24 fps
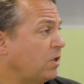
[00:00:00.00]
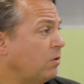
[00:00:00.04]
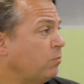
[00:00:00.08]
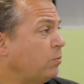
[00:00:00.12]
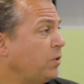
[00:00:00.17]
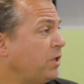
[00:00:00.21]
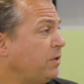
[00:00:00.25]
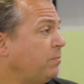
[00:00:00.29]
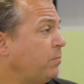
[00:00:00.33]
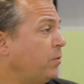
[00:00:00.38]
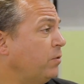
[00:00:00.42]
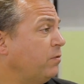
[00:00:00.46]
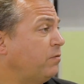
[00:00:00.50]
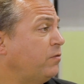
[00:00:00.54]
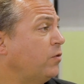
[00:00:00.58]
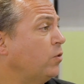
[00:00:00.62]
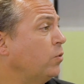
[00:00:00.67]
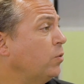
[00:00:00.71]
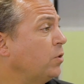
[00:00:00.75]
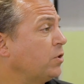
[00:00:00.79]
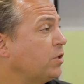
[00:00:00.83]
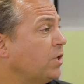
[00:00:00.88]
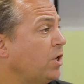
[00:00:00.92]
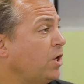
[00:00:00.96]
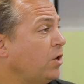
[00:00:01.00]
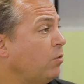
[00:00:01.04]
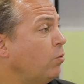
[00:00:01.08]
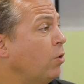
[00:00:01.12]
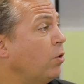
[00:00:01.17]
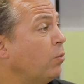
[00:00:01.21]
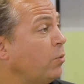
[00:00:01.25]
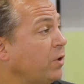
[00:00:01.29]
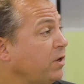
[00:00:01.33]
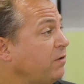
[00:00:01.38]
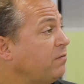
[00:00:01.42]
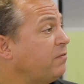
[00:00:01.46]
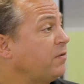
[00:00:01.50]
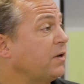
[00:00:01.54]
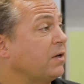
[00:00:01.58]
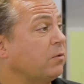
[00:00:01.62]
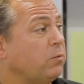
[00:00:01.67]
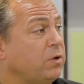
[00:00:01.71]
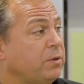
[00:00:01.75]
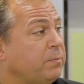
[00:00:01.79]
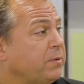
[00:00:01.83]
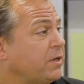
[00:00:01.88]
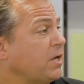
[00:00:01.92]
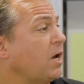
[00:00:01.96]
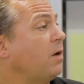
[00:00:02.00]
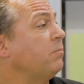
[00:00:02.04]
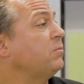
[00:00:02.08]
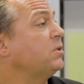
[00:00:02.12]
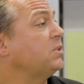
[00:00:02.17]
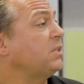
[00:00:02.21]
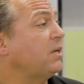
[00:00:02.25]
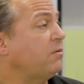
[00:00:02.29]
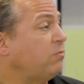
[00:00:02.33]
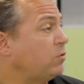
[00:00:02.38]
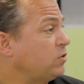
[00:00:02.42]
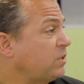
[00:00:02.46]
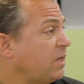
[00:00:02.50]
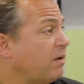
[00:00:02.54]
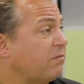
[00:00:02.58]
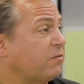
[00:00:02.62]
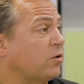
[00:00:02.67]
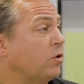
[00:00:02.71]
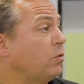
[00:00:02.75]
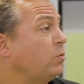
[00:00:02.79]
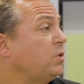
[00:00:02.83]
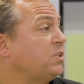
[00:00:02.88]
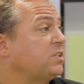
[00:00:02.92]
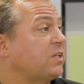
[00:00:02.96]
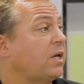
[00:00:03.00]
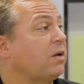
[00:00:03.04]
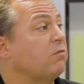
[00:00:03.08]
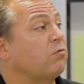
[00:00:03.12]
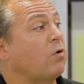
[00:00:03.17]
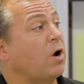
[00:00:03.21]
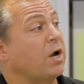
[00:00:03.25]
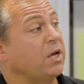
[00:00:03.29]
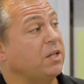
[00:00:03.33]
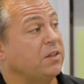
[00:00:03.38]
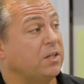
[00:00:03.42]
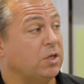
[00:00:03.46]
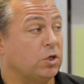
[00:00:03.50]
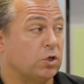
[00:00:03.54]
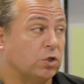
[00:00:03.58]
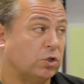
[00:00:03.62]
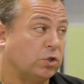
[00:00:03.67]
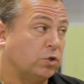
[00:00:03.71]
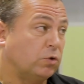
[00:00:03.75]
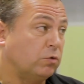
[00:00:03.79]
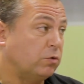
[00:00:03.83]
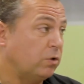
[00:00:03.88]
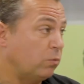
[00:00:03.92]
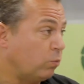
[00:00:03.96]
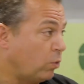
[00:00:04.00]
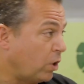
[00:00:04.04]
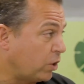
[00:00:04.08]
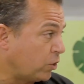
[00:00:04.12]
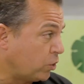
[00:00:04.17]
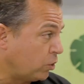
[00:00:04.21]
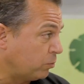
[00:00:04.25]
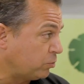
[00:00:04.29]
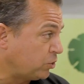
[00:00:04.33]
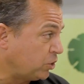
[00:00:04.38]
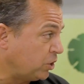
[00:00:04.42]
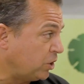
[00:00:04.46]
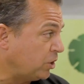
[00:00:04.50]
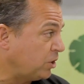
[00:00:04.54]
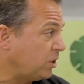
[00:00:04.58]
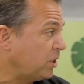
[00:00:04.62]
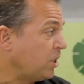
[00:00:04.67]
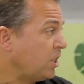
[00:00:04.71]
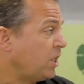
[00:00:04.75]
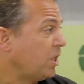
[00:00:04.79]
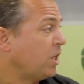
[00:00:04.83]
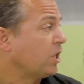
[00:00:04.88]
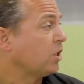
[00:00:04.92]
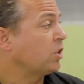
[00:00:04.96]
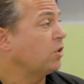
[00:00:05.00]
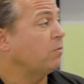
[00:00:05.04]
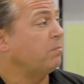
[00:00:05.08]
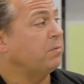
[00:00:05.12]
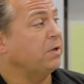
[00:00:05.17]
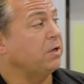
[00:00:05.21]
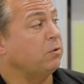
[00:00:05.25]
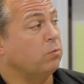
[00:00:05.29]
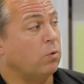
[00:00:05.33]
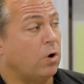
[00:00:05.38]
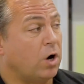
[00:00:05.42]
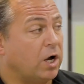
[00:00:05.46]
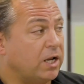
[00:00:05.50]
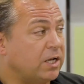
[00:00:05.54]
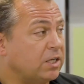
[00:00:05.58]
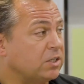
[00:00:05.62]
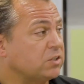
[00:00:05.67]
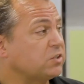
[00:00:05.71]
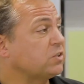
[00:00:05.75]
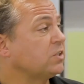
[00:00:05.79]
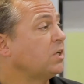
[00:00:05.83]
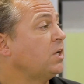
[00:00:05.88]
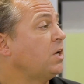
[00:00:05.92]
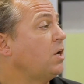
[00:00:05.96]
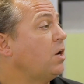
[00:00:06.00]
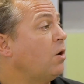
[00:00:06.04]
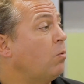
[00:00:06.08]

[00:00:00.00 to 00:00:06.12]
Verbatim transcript: And we put forward what we think. We become the devil's advocate. We say, right, they can do one option, okay. can be wireless.